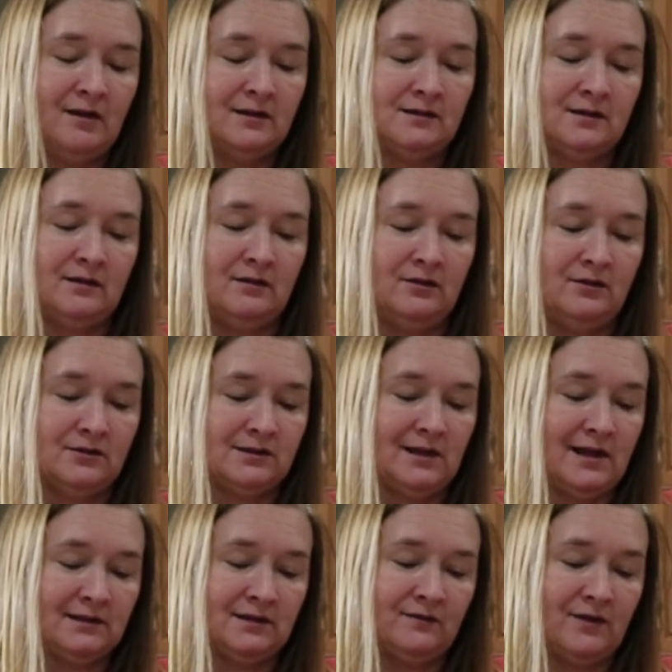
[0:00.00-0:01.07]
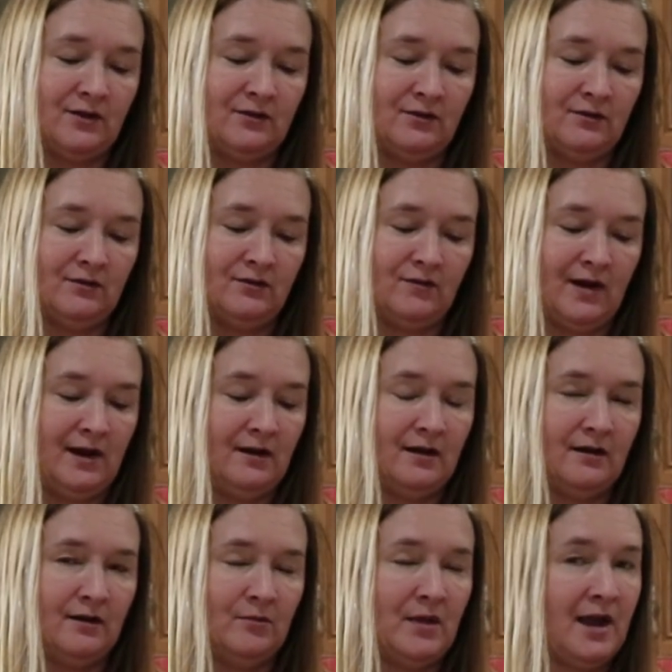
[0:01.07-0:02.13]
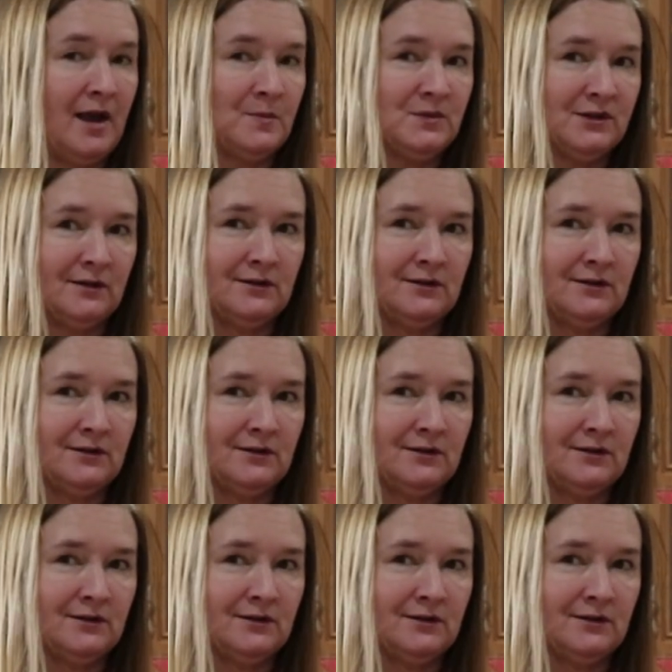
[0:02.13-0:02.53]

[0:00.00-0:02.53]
so there's lots of other great apps